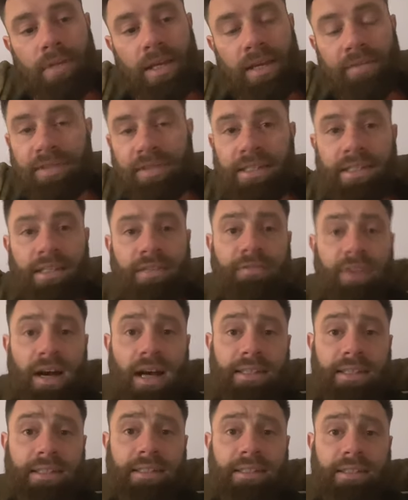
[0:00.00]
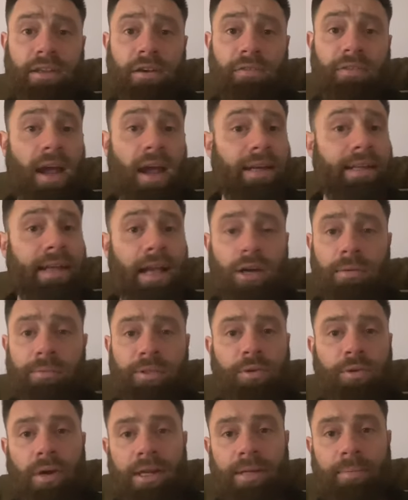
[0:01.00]
if this advice is of any help
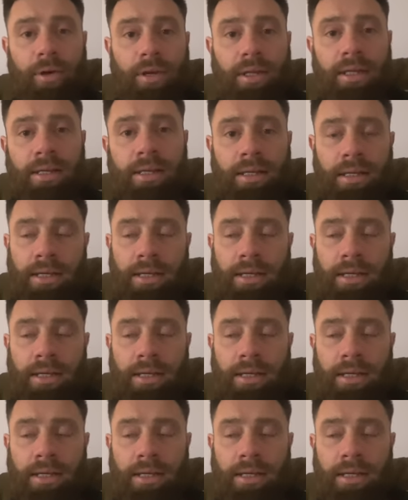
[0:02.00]
to anybody,